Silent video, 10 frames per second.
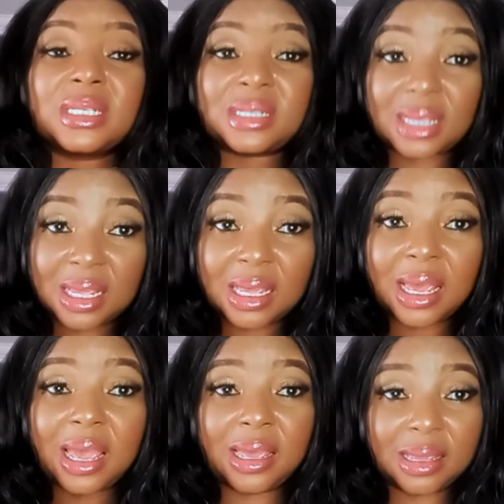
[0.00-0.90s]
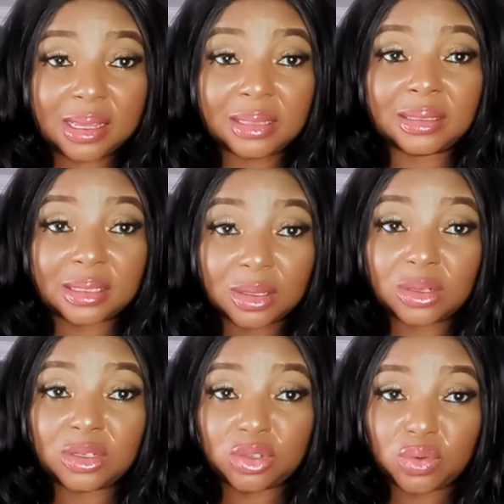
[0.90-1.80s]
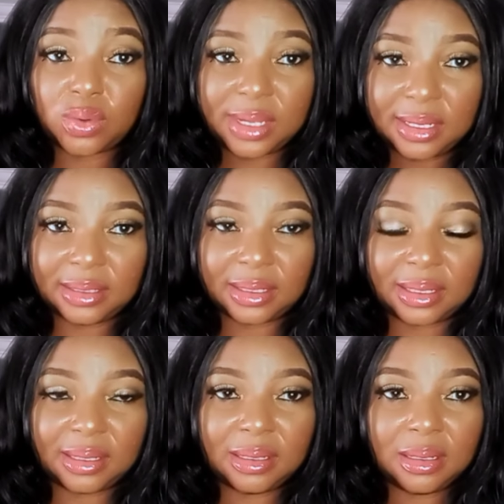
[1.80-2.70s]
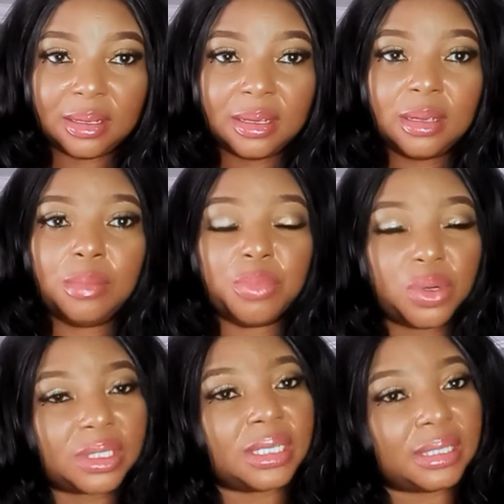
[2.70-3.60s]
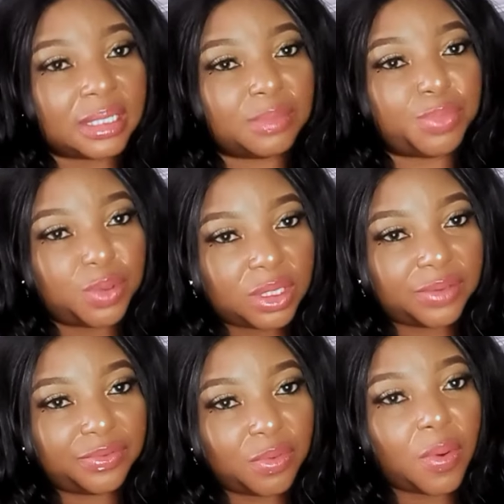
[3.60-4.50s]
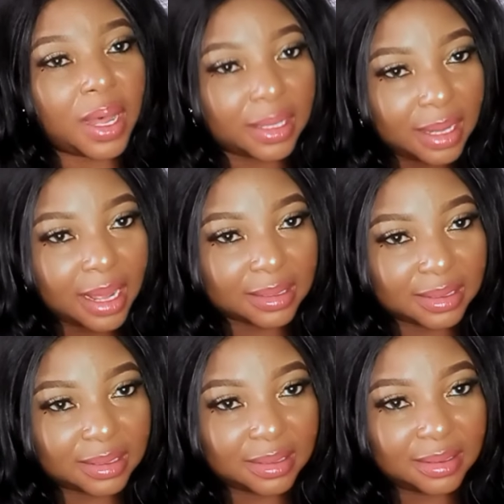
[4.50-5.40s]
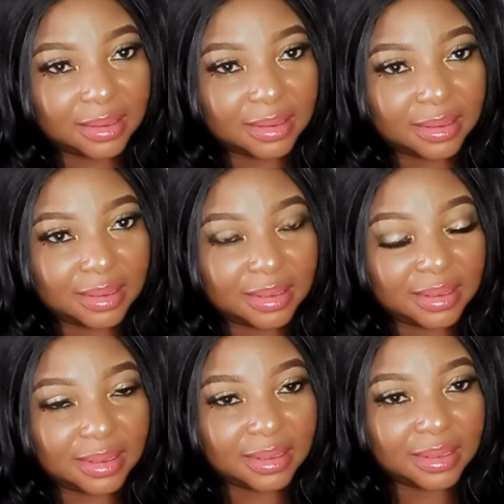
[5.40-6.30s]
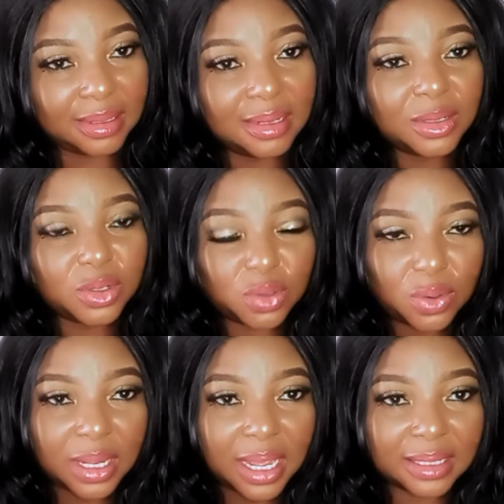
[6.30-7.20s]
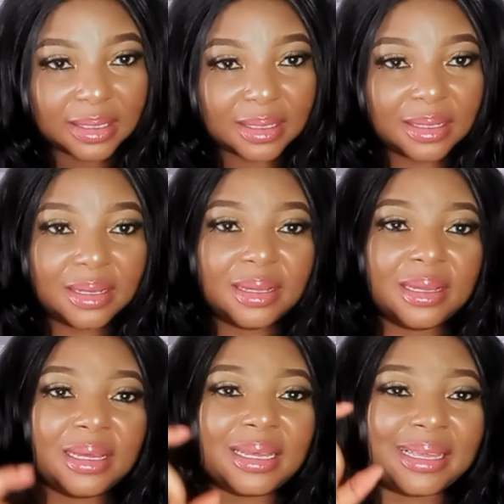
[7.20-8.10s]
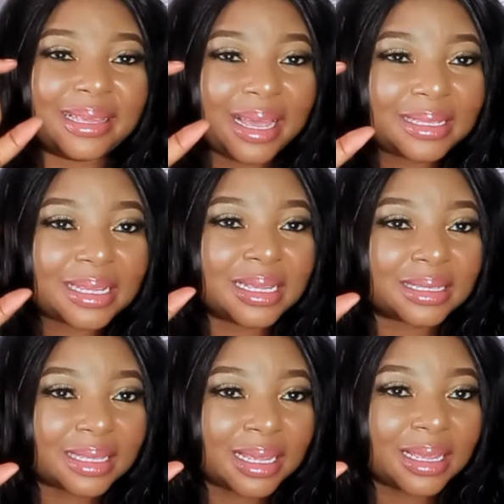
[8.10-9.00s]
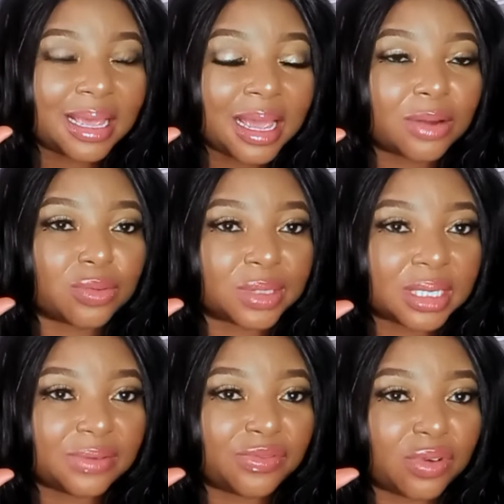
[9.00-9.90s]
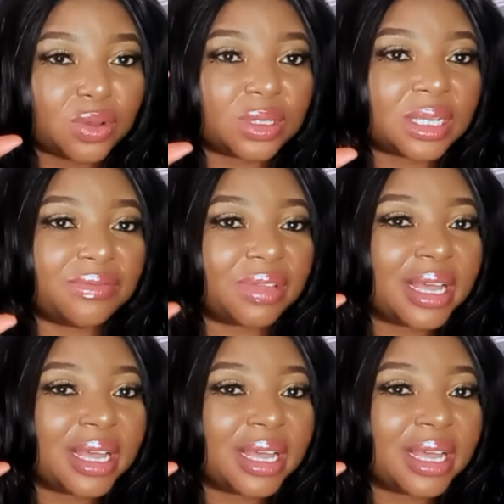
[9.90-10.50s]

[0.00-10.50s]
Skincare is not so easy, but it is beautiful at last. So guys, get a skincare routine for yourself.